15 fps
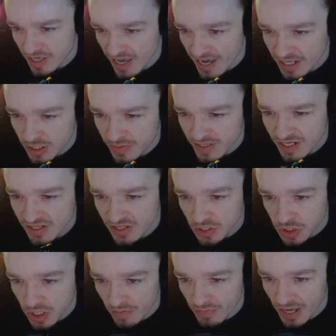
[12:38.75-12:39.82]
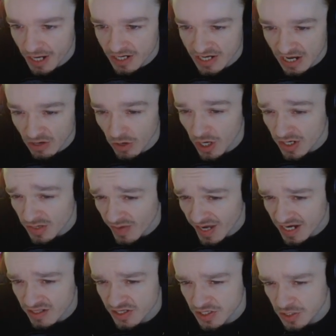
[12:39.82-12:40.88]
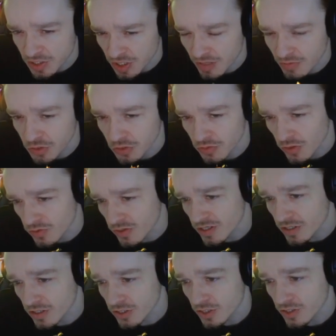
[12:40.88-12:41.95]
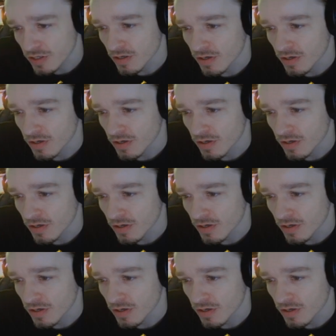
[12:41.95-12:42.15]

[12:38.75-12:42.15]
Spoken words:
activating the jetpack now automatically disables roadrunners.